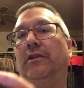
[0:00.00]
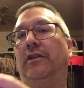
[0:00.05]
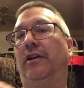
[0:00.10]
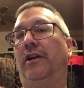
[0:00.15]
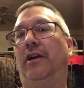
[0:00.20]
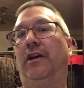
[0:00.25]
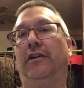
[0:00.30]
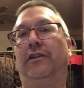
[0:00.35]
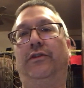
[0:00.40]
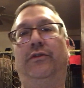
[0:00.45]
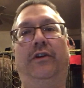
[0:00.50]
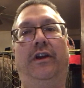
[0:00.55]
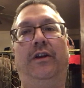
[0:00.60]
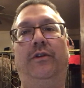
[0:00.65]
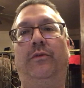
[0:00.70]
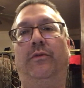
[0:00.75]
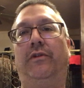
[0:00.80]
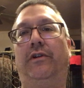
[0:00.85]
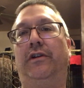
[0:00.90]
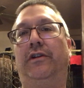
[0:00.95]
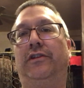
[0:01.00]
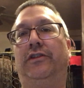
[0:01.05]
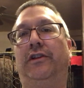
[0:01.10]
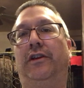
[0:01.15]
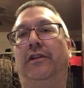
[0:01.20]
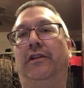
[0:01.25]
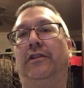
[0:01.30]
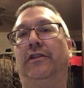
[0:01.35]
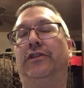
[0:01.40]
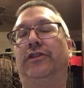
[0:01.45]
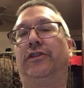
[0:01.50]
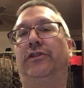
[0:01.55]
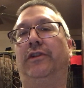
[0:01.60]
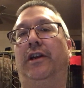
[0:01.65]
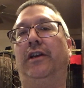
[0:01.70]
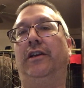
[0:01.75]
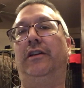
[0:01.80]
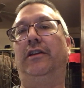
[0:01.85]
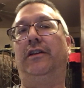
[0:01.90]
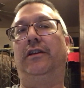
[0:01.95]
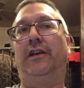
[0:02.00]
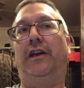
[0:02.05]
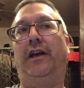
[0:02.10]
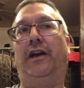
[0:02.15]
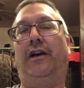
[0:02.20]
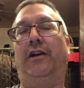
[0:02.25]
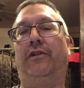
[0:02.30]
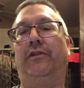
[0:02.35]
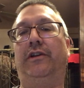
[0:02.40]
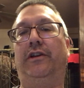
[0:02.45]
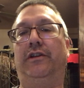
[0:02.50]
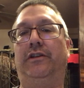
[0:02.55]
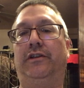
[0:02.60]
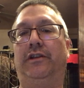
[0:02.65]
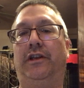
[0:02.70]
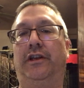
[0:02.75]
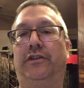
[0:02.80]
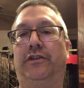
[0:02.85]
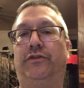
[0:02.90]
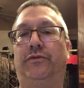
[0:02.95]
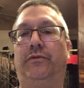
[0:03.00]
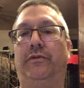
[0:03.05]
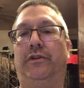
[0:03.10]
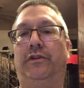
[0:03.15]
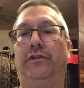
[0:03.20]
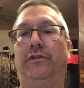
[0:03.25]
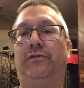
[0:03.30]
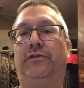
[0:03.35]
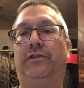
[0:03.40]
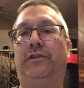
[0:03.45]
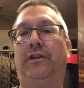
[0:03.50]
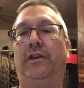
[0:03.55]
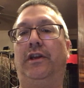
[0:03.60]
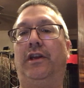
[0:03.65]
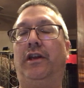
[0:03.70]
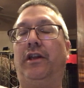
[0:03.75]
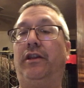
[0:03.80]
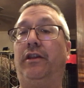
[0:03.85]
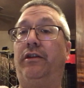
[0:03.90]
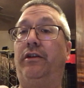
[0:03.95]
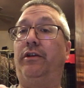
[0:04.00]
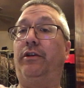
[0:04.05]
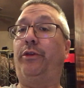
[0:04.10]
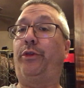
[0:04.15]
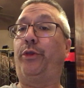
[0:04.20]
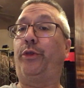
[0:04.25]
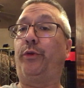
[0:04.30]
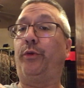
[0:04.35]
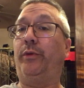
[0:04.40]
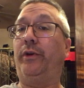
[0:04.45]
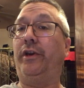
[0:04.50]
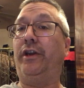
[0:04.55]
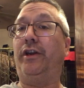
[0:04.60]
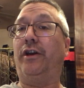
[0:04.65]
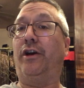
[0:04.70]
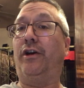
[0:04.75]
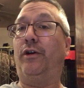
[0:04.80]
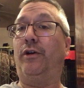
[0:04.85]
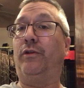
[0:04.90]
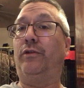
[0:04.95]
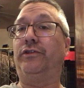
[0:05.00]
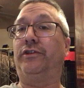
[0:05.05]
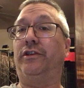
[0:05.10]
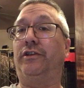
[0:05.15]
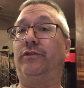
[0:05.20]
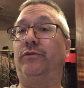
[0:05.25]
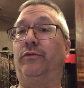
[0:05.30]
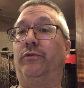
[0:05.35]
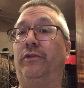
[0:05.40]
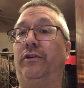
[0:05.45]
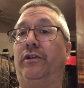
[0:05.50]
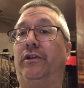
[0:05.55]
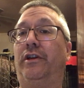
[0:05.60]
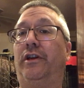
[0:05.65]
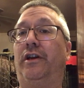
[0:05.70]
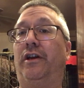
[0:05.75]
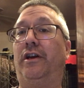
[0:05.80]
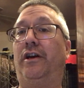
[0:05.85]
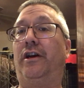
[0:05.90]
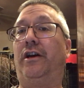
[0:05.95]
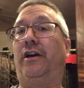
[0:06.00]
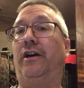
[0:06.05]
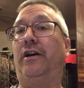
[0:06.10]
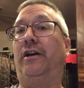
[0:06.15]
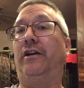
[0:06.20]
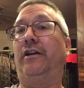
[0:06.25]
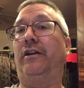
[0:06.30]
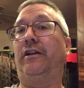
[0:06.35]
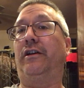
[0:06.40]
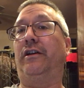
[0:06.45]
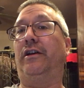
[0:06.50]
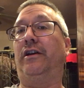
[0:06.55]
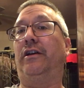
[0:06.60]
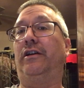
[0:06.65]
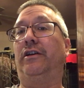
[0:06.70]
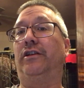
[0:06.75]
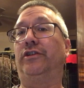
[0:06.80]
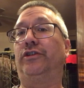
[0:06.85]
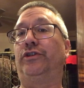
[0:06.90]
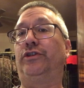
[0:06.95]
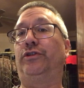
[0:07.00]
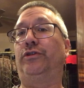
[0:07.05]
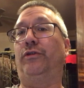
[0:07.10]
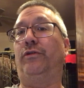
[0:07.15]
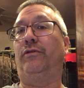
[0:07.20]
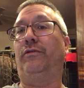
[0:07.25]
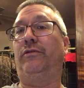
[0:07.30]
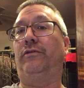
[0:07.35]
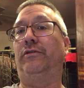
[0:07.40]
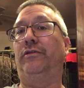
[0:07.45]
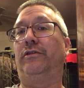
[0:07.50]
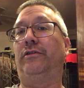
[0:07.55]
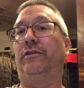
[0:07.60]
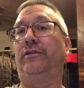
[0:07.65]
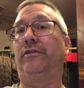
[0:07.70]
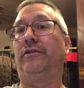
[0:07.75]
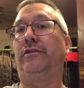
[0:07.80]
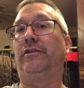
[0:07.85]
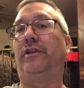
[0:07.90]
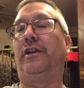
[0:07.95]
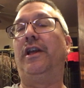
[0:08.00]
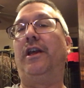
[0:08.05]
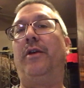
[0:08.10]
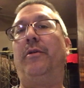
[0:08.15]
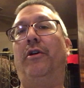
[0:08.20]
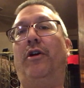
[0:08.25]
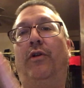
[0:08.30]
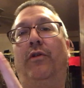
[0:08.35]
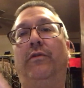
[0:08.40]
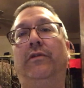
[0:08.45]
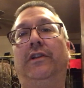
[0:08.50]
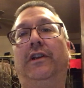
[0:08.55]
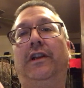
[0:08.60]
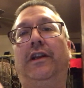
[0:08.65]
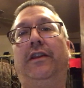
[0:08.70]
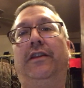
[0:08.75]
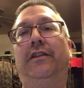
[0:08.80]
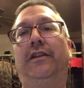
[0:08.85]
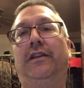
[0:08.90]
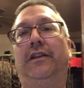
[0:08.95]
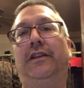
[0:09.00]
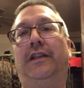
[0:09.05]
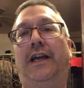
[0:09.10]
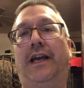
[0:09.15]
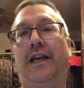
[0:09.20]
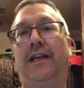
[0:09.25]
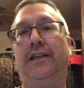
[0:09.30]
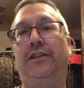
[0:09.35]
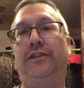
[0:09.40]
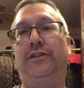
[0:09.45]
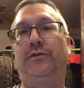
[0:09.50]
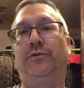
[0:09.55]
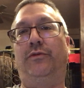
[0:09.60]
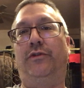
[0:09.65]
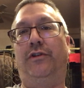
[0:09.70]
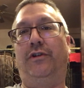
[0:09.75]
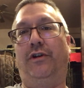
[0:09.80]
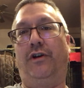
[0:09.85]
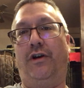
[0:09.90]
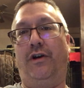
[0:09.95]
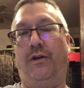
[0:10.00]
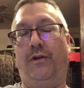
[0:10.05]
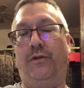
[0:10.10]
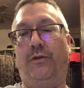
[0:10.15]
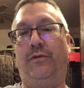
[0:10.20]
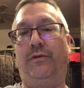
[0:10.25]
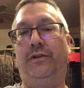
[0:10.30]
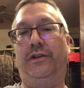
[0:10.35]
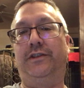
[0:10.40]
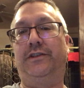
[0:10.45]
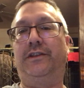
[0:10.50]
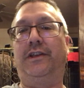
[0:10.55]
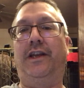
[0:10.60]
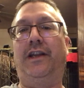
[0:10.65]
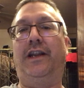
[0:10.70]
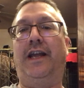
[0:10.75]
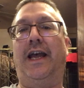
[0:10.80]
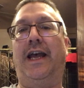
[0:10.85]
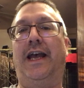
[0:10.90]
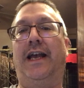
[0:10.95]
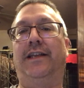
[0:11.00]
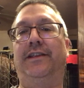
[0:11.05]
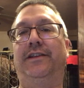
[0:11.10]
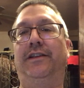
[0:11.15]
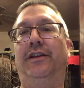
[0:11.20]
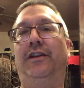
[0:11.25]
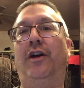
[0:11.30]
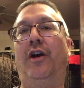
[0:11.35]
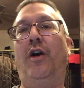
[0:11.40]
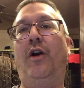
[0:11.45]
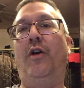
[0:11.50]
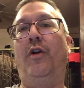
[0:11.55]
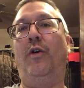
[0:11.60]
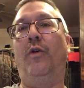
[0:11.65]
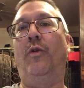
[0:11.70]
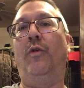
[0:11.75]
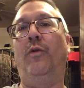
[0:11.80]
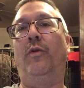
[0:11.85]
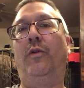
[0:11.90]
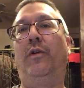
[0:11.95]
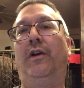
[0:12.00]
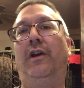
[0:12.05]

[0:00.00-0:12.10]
a great word to illustrate how it gets reduced. There are 3 O's in the word ha-ra-sho. Only the last O is said as an O.